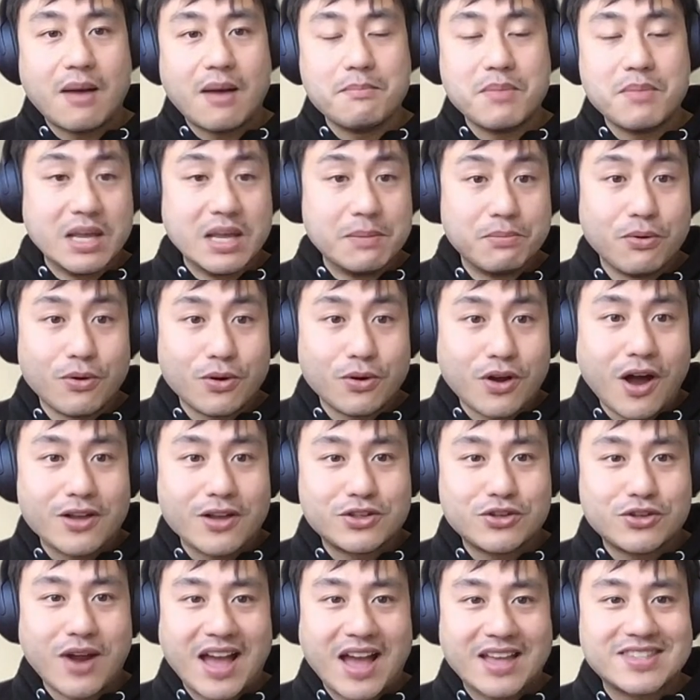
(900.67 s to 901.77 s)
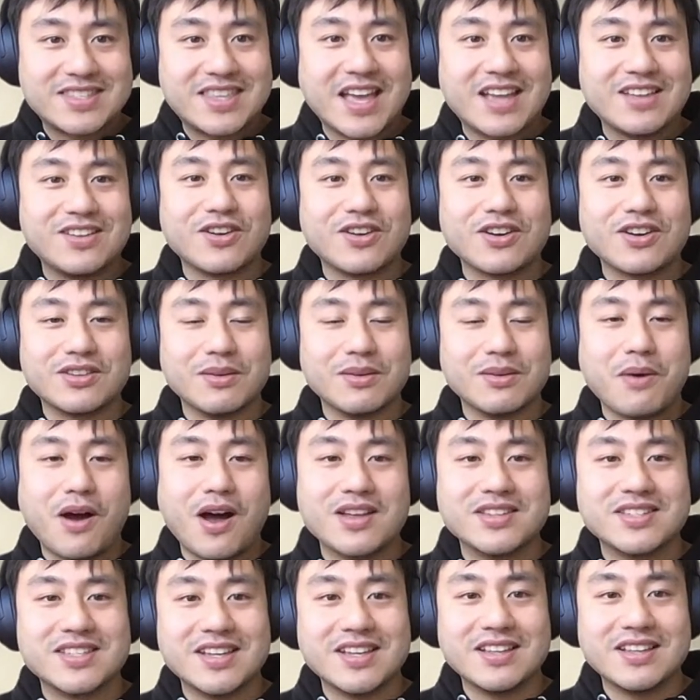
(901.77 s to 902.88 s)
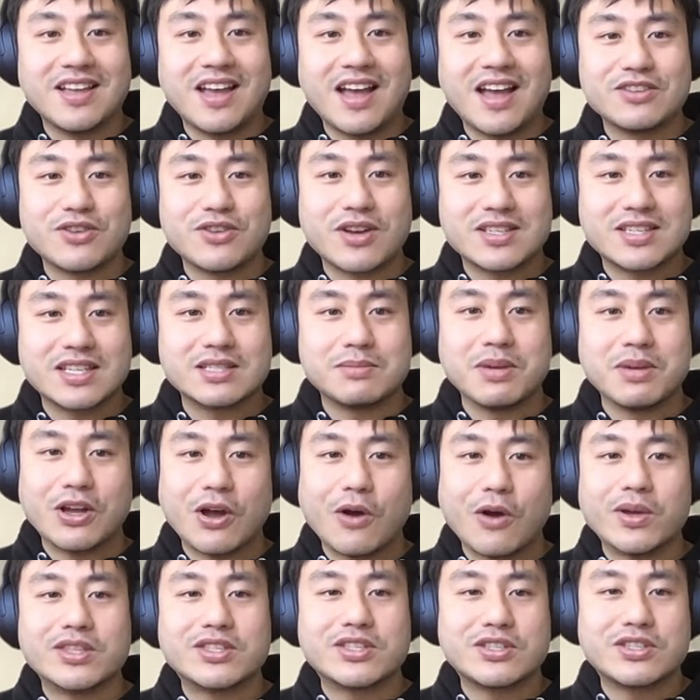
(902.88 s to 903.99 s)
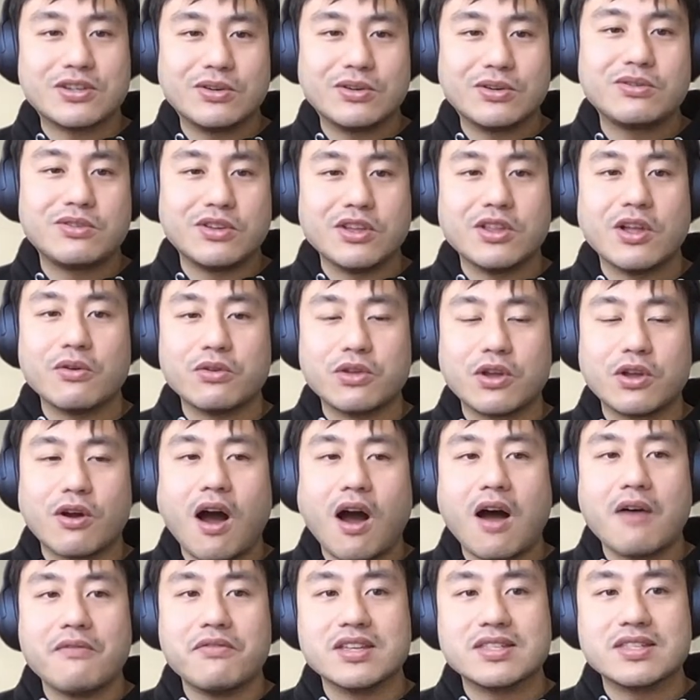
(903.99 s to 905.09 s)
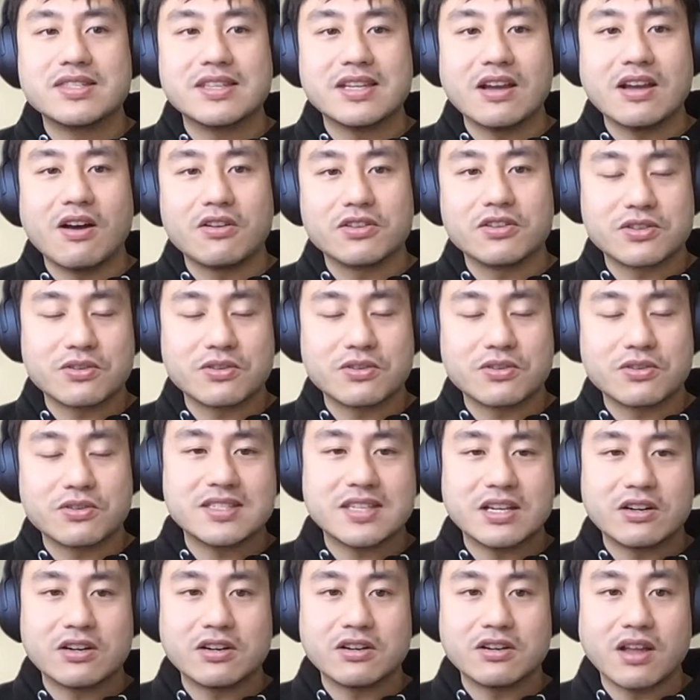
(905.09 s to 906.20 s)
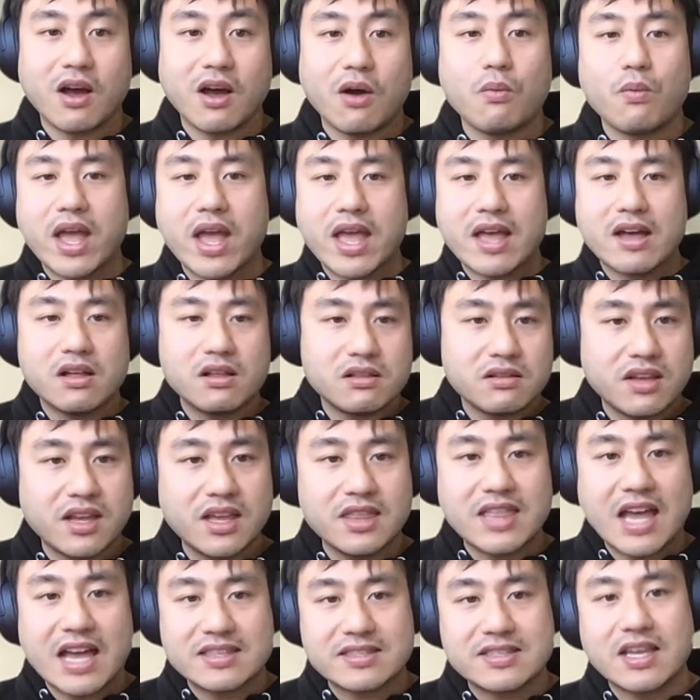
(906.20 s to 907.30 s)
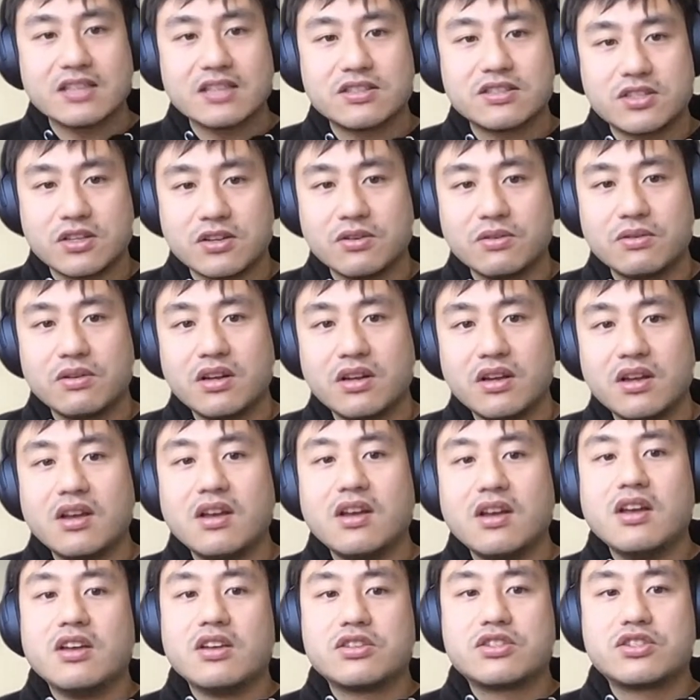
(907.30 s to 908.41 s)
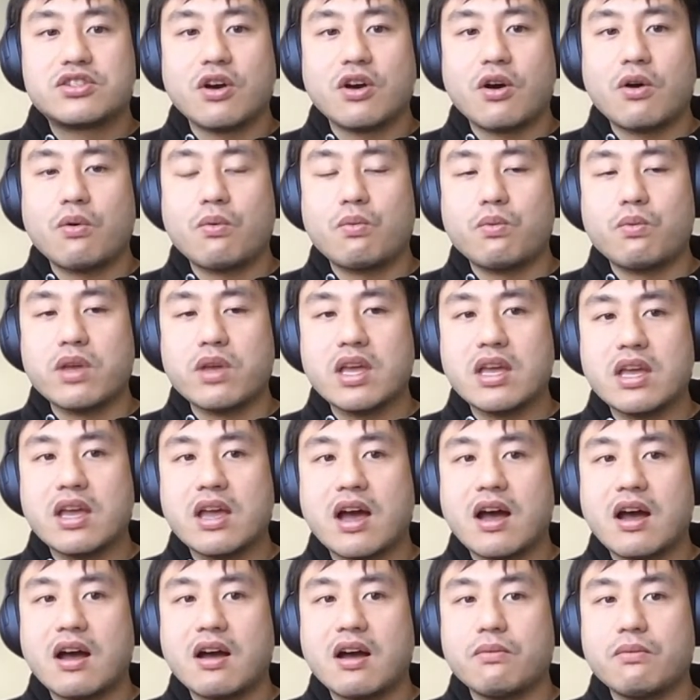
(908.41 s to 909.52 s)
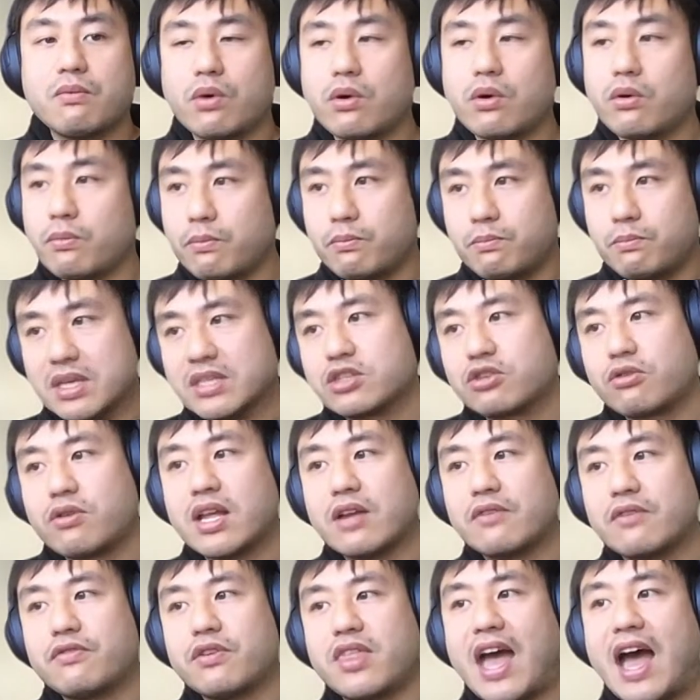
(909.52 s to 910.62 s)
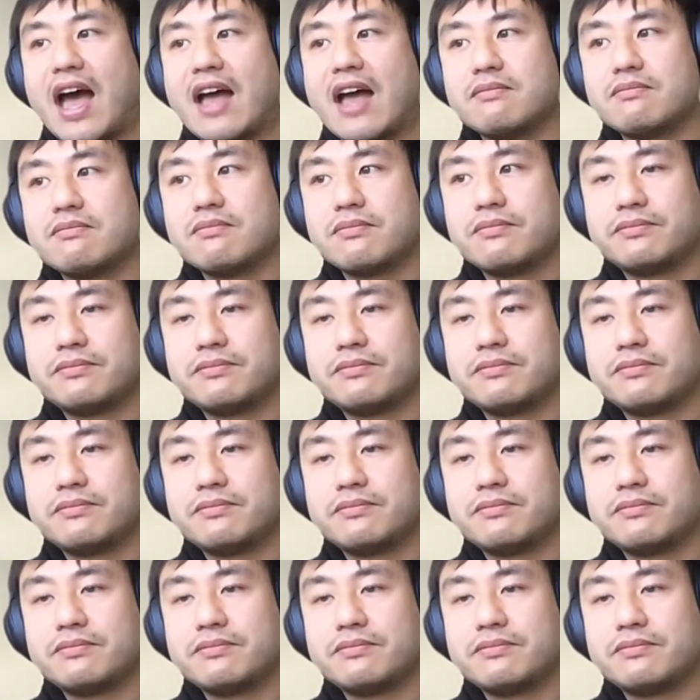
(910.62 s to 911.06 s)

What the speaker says: mini pool contracts that your deposit address has been going to, you're obviously also considered a whale in that sense too. So we will be screening for that.